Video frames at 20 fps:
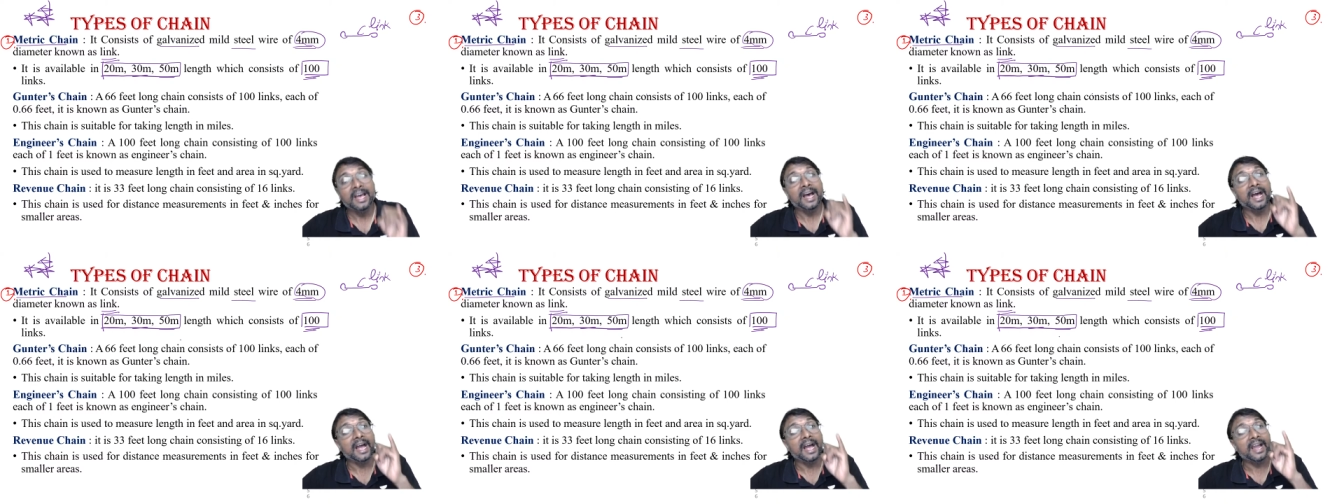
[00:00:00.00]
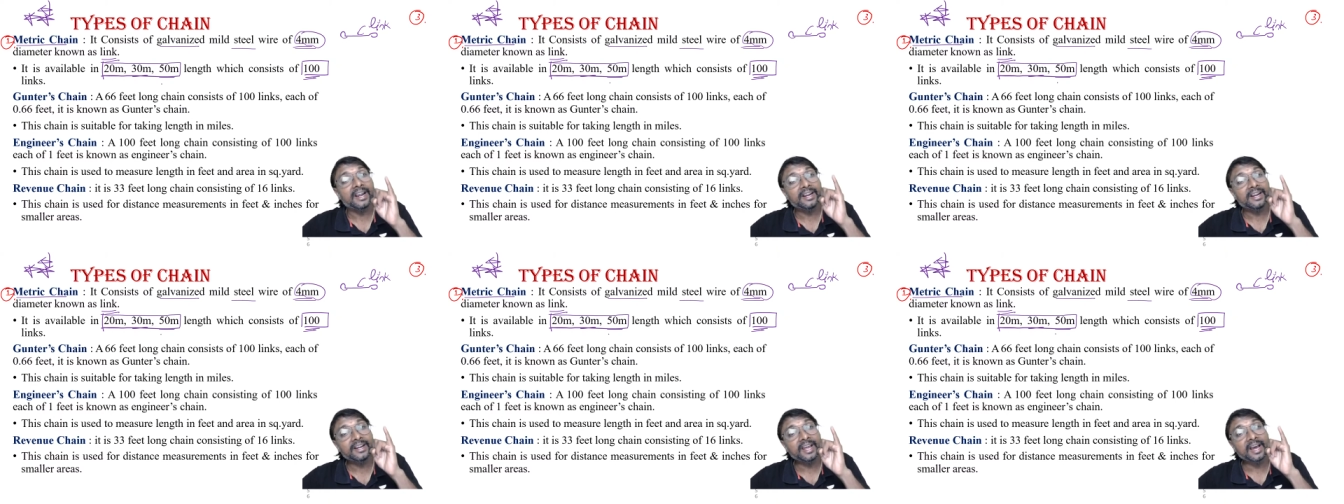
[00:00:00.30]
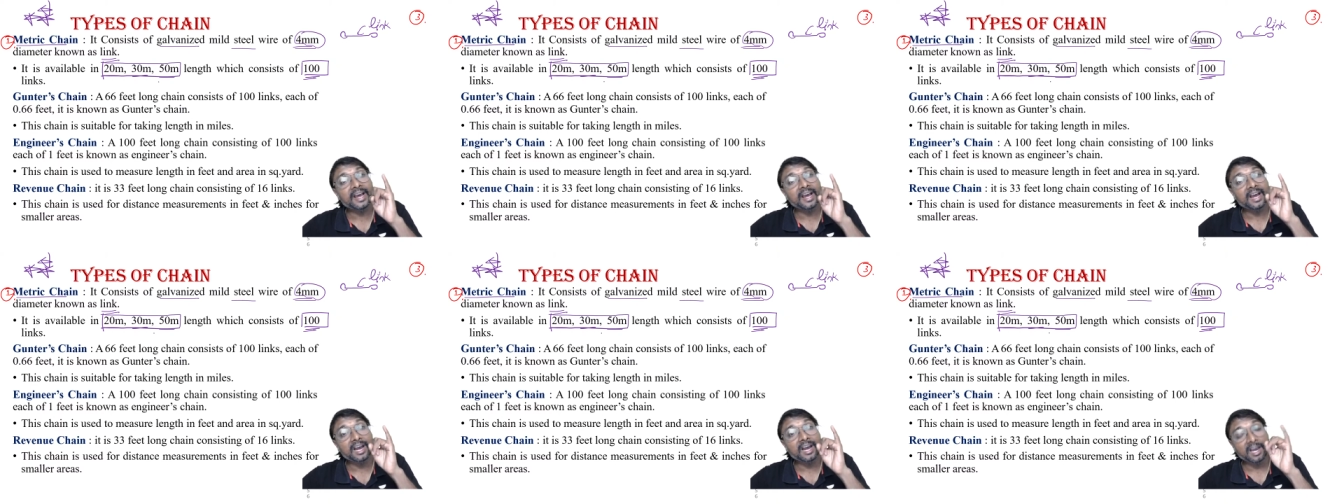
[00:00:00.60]
and
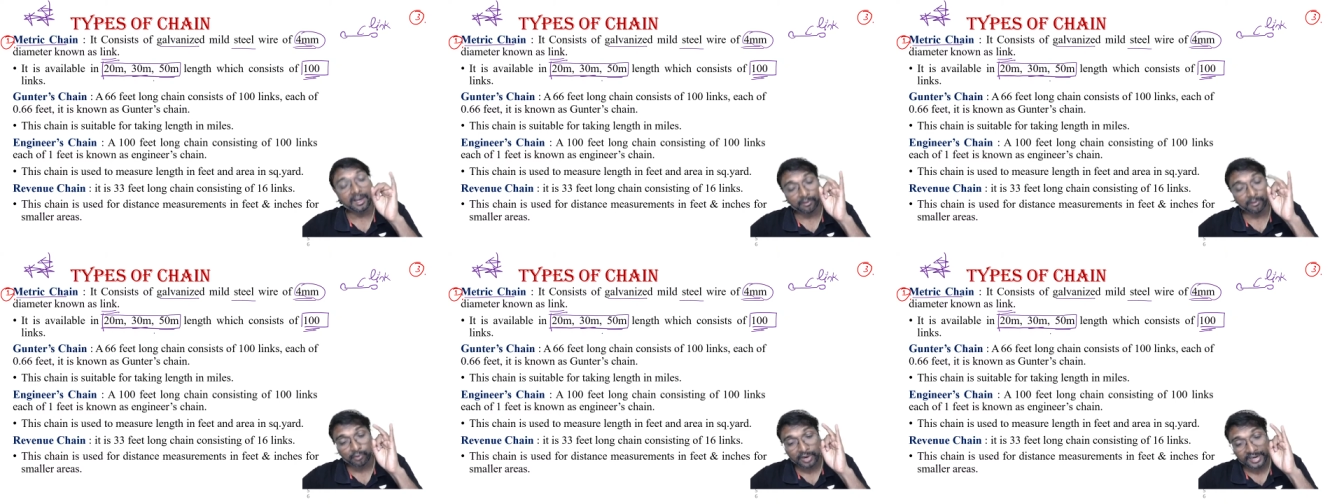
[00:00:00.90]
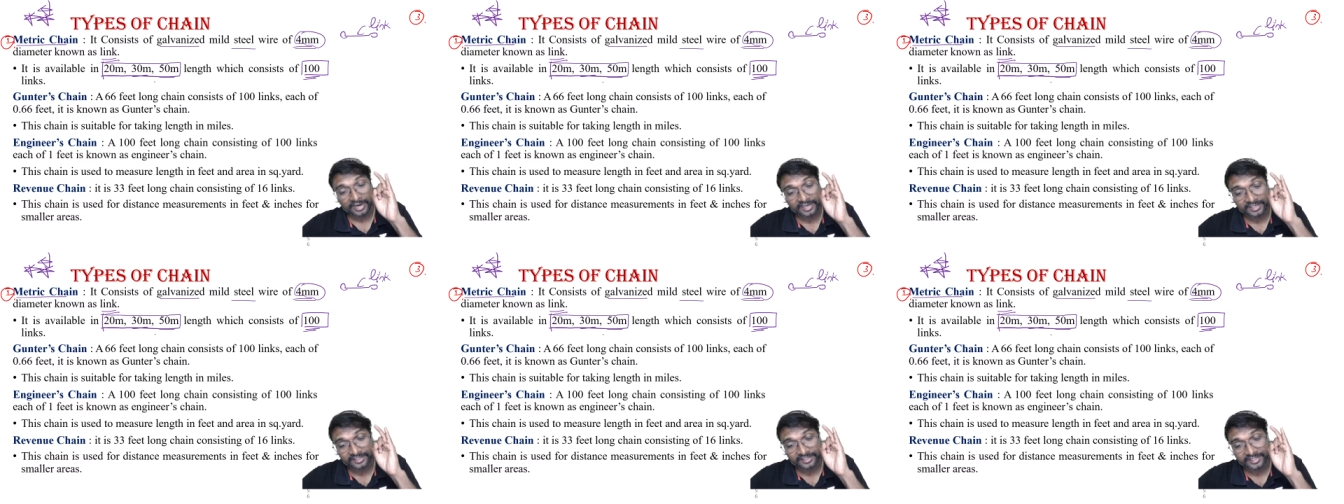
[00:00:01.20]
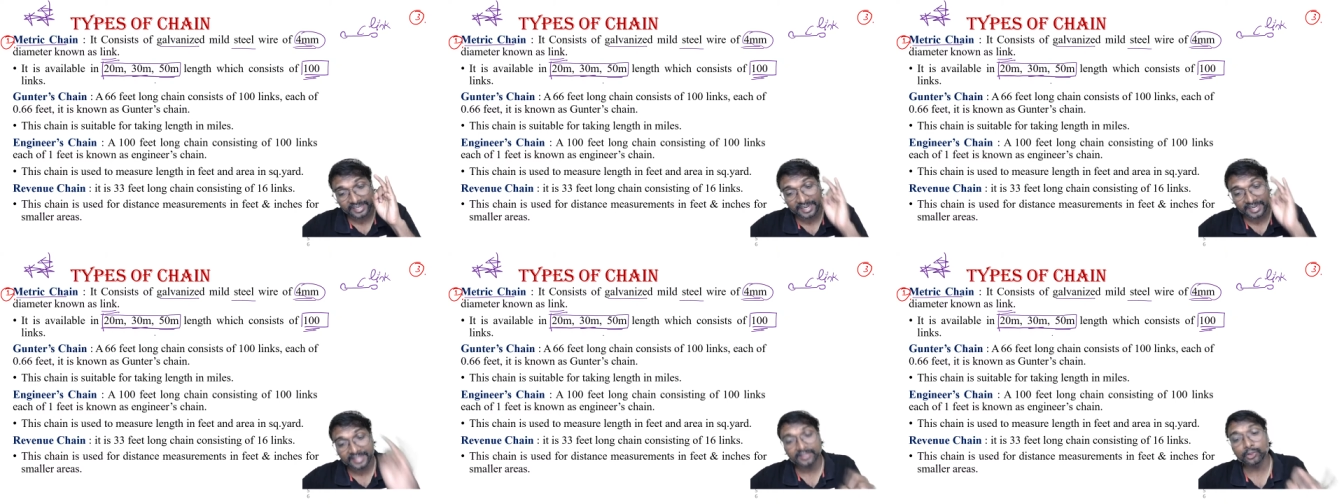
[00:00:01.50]
what is
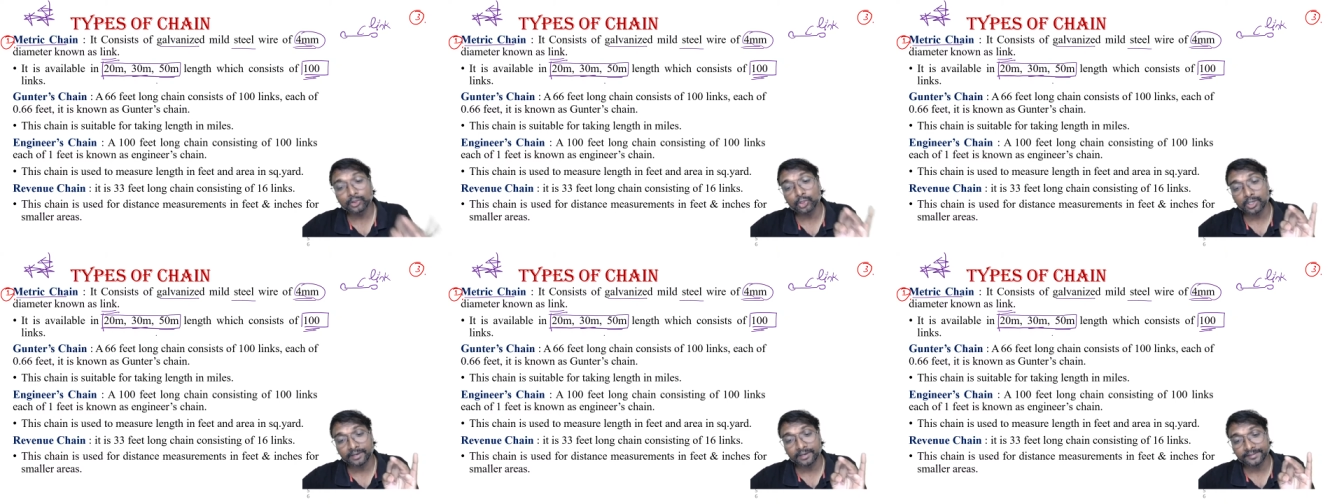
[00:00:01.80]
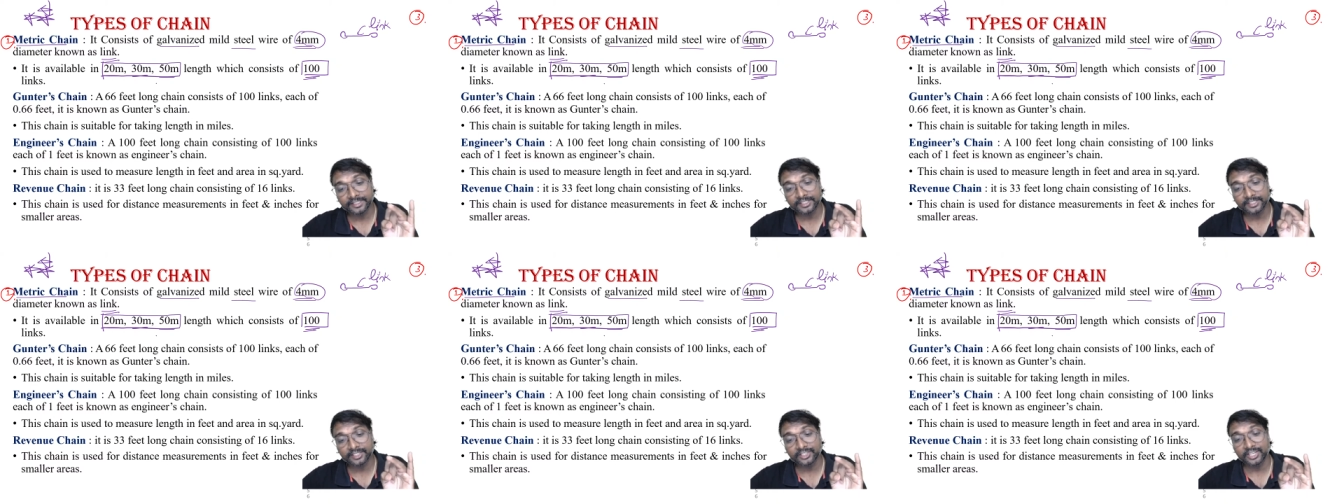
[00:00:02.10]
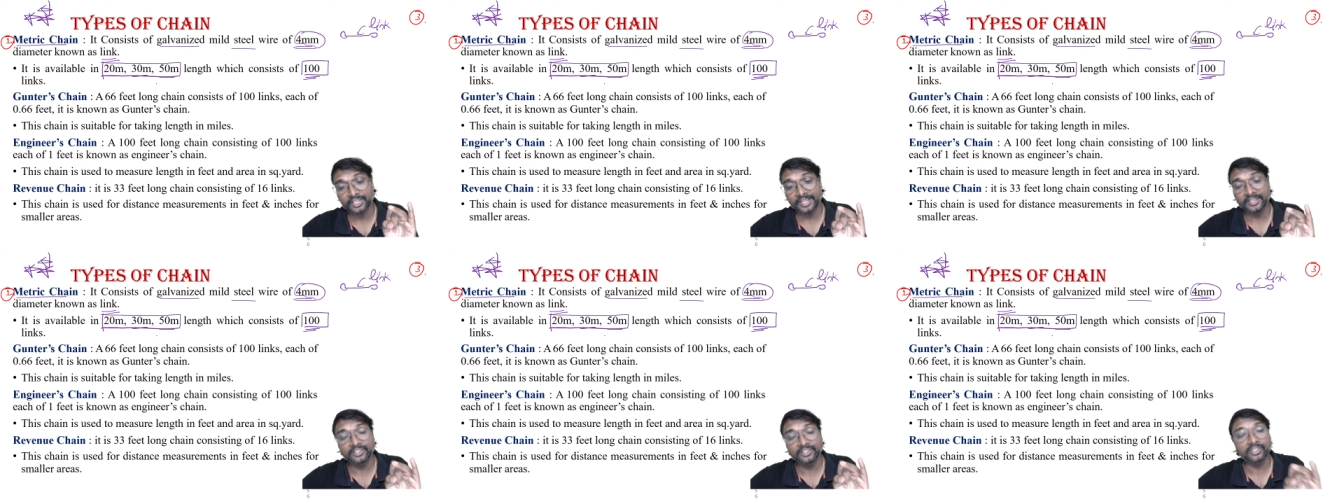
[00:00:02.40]
the length of this
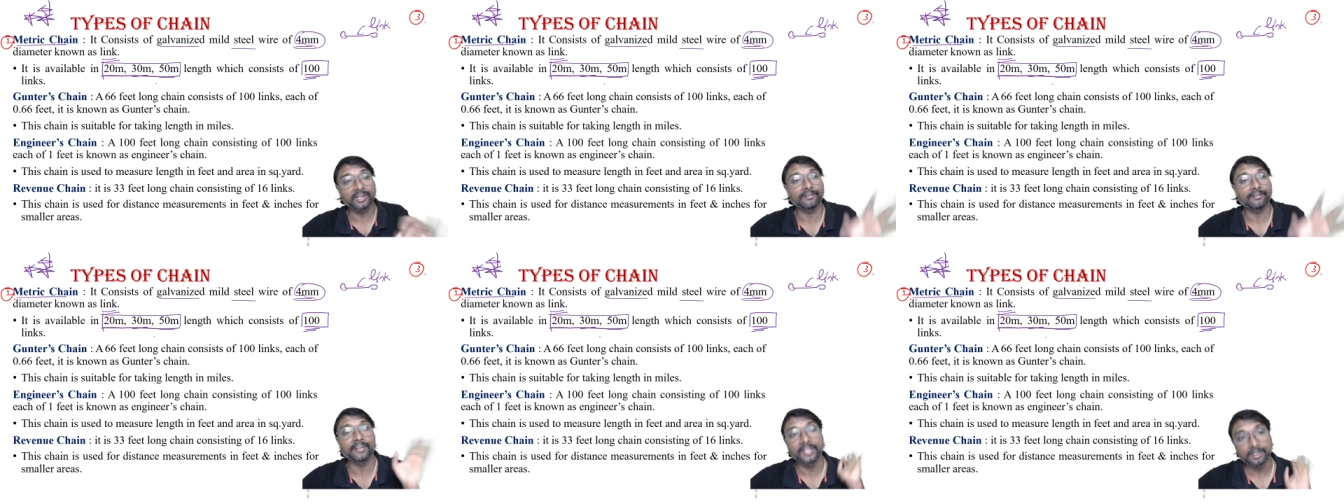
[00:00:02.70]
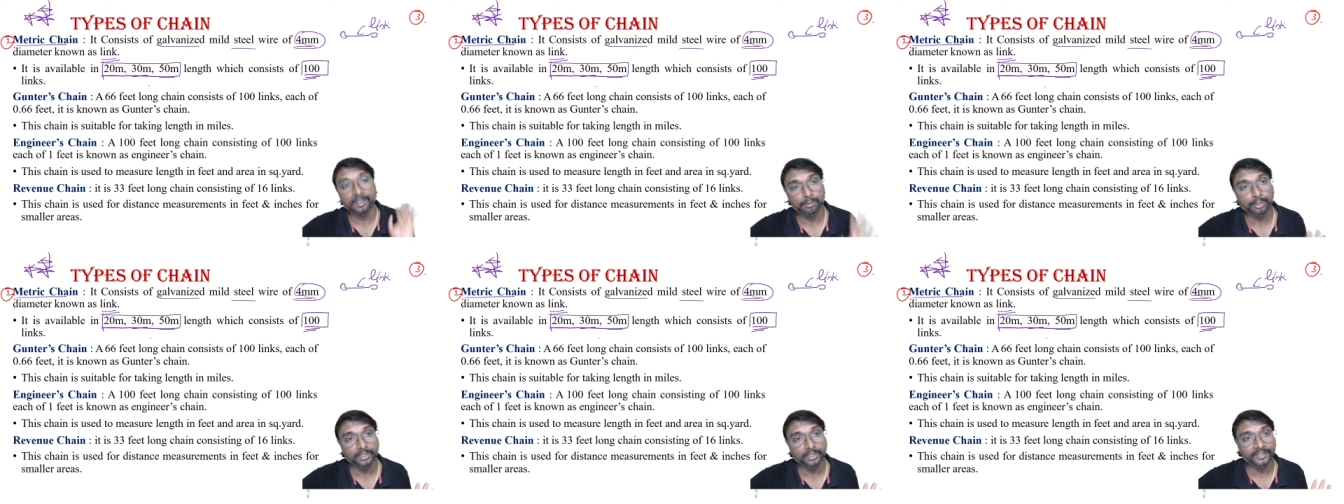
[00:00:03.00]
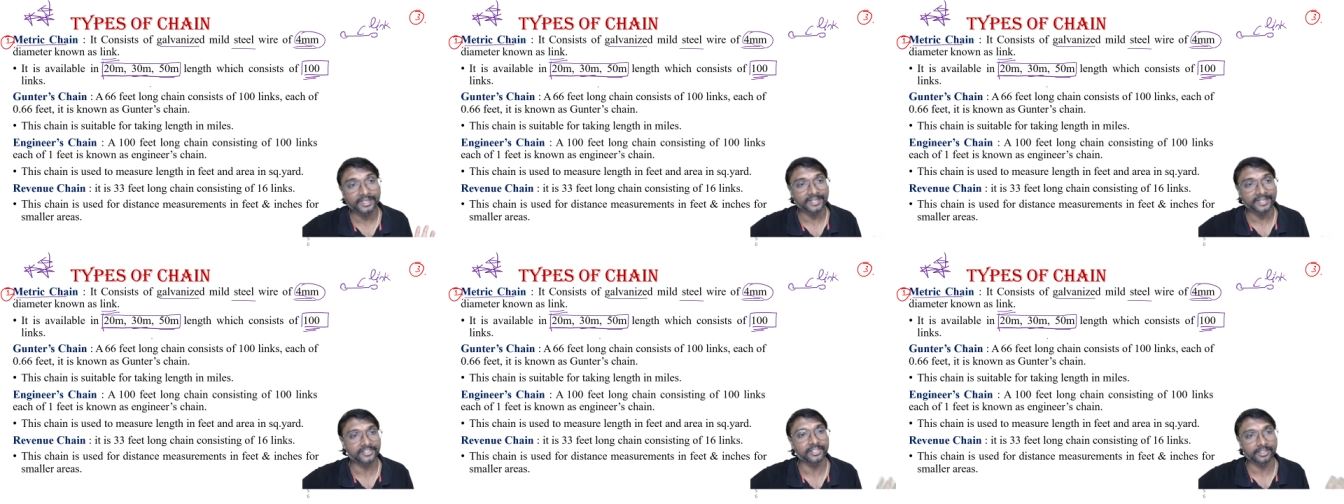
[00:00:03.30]
chains available.
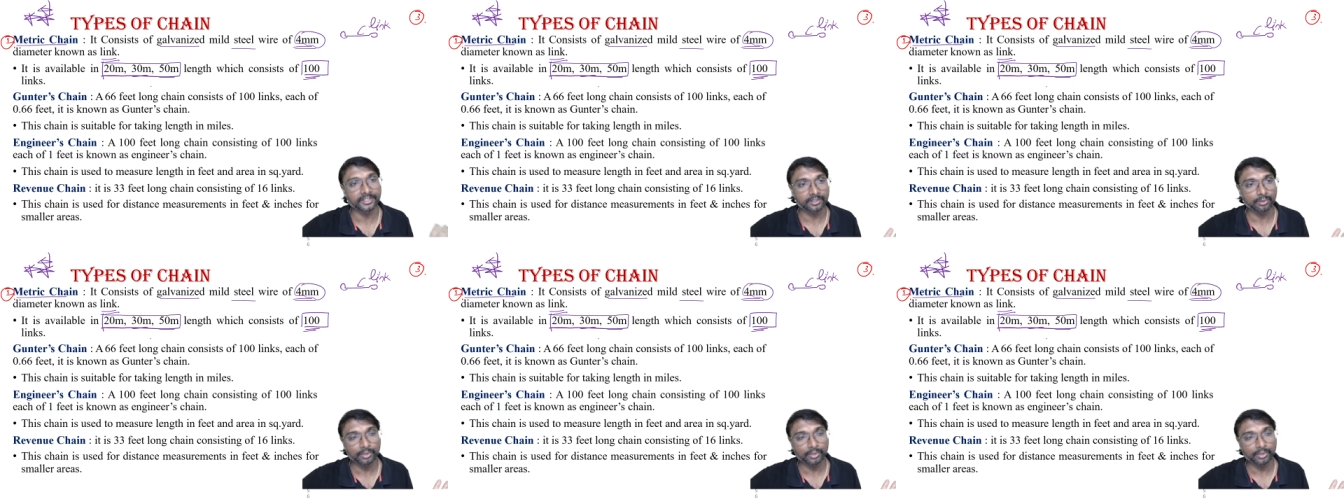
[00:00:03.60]
That's it.